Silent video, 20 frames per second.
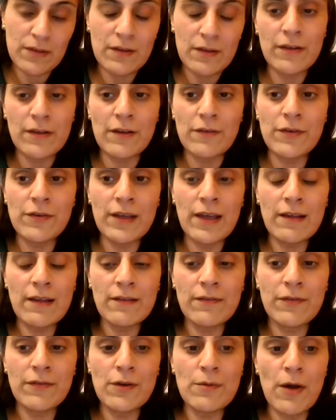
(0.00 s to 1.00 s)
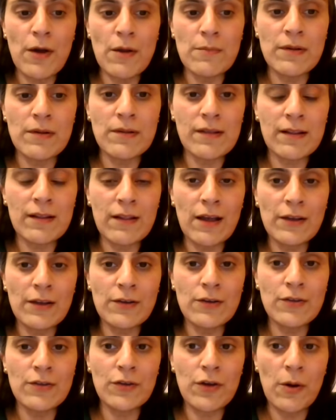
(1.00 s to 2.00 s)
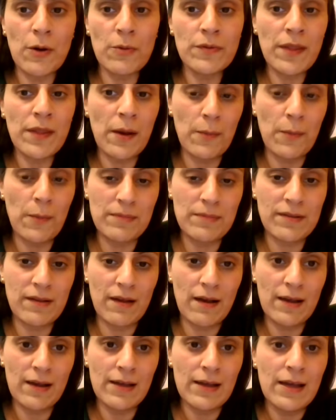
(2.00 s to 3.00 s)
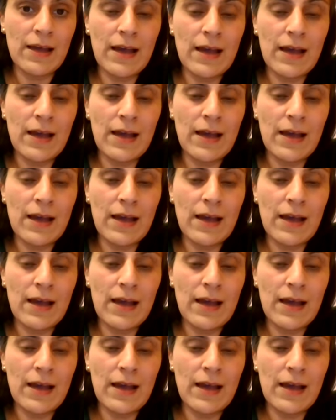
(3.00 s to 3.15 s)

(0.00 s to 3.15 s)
So if you get a few moments, I'd like you to go on that website